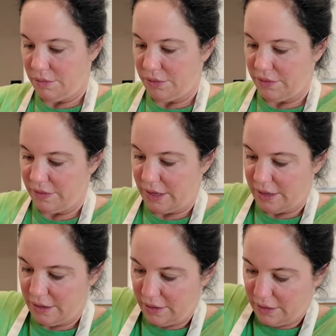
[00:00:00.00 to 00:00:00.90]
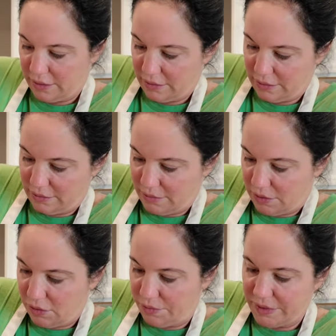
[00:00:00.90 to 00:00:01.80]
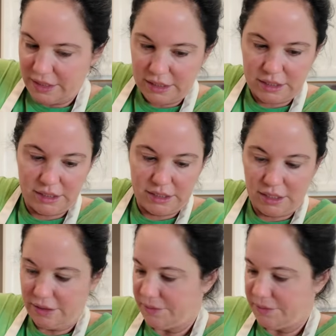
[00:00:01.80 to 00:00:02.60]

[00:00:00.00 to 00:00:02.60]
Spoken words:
Putting that, open this.